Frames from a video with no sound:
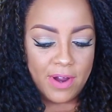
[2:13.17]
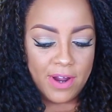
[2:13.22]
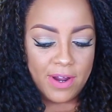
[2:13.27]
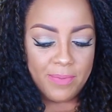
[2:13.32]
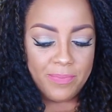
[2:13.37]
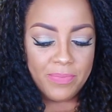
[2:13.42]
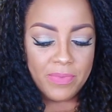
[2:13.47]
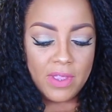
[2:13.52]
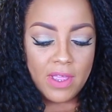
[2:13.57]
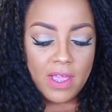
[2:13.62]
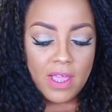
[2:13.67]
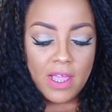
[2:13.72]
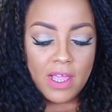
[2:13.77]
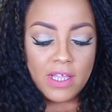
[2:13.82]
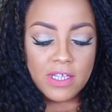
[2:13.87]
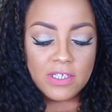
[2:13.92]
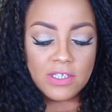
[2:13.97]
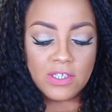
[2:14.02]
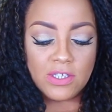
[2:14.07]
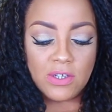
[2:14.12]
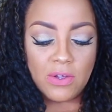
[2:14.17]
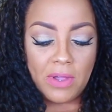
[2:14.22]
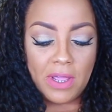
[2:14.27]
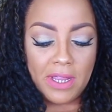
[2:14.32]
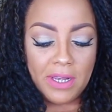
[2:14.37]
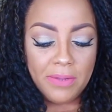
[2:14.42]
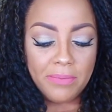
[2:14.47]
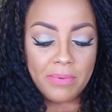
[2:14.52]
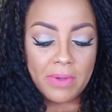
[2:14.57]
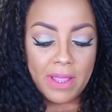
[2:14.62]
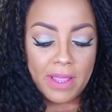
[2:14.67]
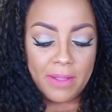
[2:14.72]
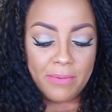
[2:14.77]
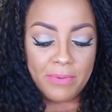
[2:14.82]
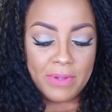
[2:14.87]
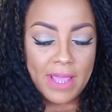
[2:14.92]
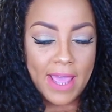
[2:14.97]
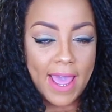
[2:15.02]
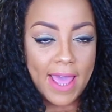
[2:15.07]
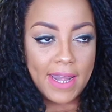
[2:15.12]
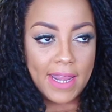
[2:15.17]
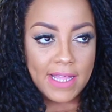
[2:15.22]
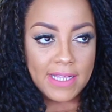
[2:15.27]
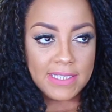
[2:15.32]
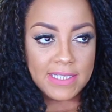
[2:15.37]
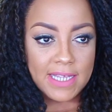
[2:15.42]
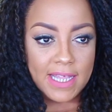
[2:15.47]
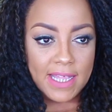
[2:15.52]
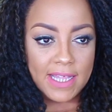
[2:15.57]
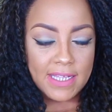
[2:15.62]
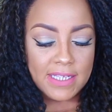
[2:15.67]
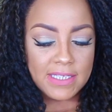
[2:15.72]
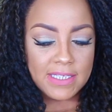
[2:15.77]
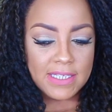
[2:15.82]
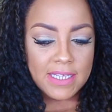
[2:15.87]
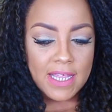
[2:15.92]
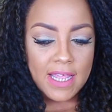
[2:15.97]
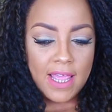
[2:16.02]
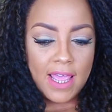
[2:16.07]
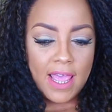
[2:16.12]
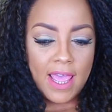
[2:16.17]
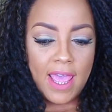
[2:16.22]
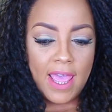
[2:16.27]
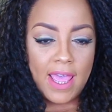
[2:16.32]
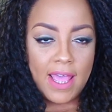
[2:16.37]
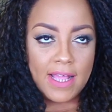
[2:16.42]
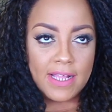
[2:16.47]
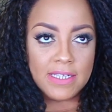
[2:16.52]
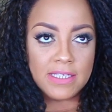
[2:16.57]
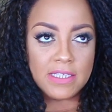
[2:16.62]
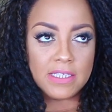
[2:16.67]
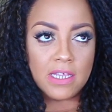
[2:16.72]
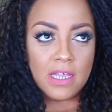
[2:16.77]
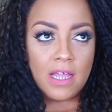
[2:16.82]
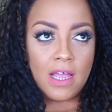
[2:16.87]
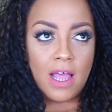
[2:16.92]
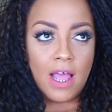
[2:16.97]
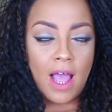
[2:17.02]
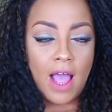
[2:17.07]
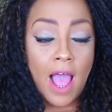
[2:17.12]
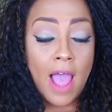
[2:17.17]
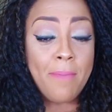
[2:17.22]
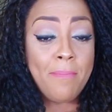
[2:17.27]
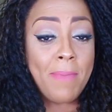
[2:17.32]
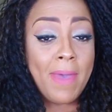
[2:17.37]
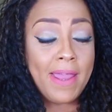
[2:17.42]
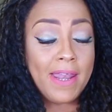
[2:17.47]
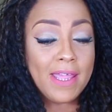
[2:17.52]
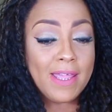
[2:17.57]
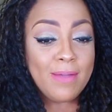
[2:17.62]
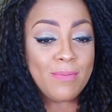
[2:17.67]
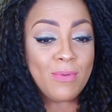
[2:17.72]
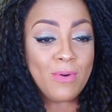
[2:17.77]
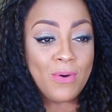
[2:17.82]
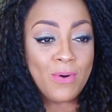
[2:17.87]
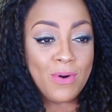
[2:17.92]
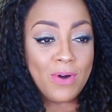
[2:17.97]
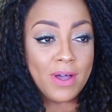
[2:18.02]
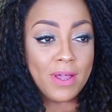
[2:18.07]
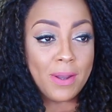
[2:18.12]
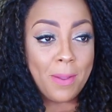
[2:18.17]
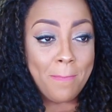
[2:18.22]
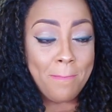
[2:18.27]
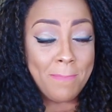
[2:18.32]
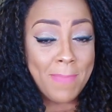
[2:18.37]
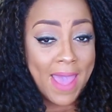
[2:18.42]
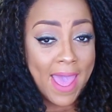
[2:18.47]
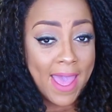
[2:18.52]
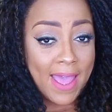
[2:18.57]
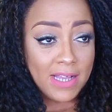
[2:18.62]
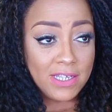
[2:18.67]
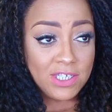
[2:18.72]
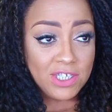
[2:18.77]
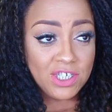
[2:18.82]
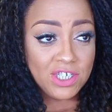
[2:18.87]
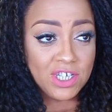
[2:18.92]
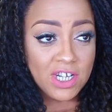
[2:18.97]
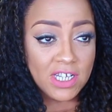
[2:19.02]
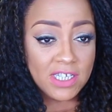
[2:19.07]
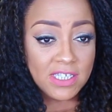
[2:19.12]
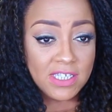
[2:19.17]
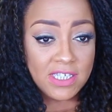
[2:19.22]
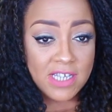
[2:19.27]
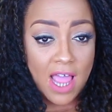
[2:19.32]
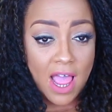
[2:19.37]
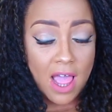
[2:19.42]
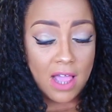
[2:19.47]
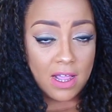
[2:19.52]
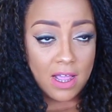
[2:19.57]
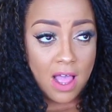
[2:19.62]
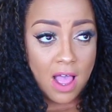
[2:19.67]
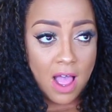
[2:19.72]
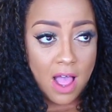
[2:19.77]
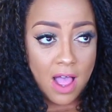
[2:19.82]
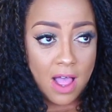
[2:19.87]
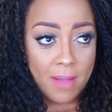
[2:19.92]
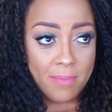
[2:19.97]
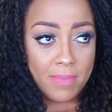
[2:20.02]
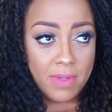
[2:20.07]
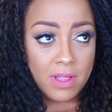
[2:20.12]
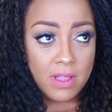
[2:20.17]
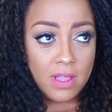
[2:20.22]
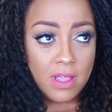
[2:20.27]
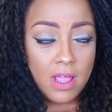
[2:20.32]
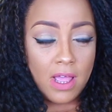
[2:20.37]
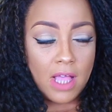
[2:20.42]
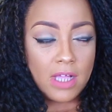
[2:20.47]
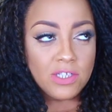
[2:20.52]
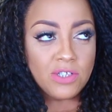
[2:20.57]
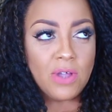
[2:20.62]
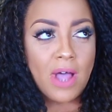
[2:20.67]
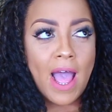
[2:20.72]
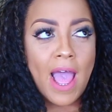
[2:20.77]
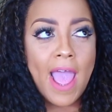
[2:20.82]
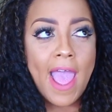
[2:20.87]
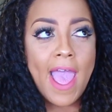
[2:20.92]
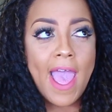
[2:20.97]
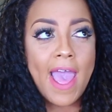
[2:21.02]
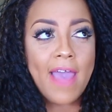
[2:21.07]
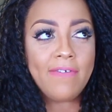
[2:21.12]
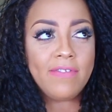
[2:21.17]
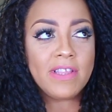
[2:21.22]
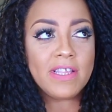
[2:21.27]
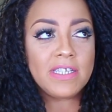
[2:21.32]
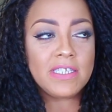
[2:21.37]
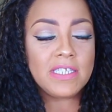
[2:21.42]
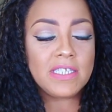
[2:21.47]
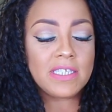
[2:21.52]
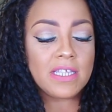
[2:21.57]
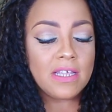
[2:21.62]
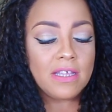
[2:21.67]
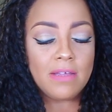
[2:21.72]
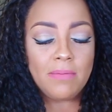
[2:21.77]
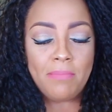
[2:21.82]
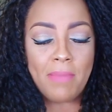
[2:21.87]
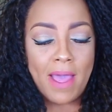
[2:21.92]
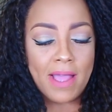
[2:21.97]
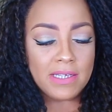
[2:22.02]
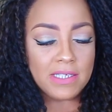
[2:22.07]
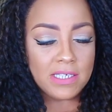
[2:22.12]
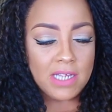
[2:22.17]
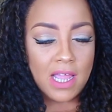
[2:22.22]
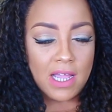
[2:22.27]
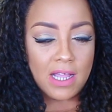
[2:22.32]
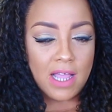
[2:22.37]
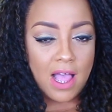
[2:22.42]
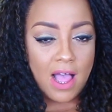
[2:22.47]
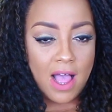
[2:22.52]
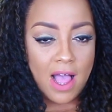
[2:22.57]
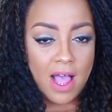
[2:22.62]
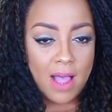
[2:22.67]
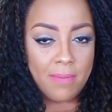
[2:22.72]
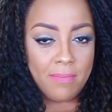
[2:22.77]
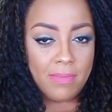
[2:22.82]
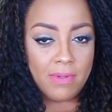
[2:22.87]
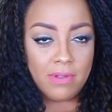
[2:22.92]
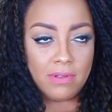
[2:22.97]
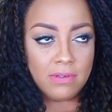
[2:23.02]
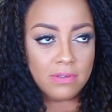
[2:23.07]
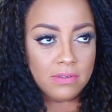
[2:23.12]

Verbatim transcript: part. So anyway, we had a date, and I met him on Match.com. So I have this Match.com